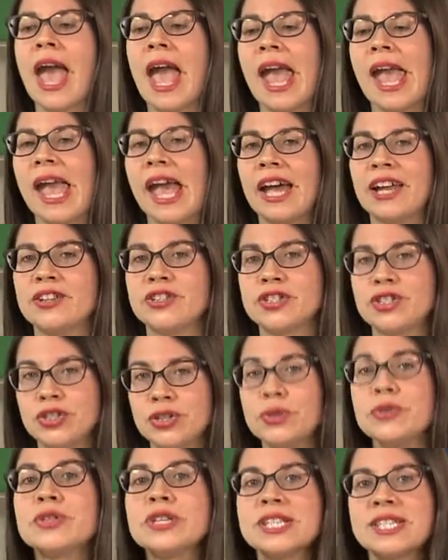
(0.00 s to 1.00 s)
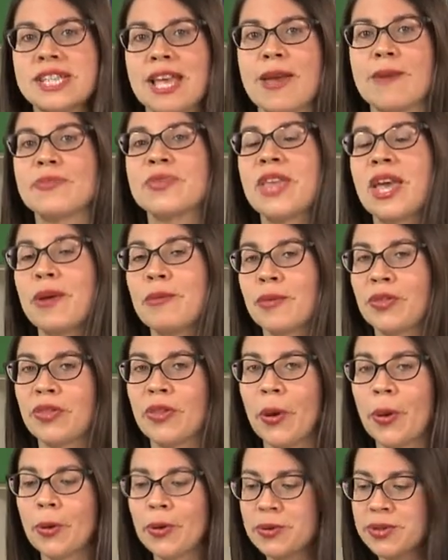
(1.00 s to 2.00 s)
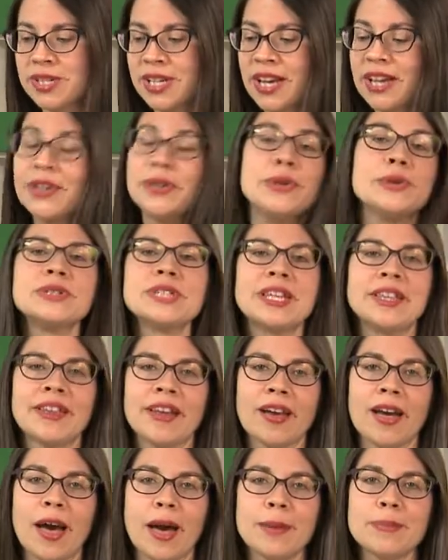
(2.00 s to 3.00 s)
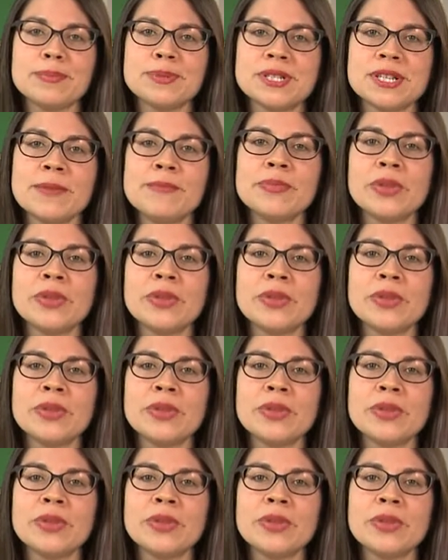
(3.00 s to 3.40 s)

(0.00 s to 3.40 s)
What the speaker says: and do the same thing with those using the cups.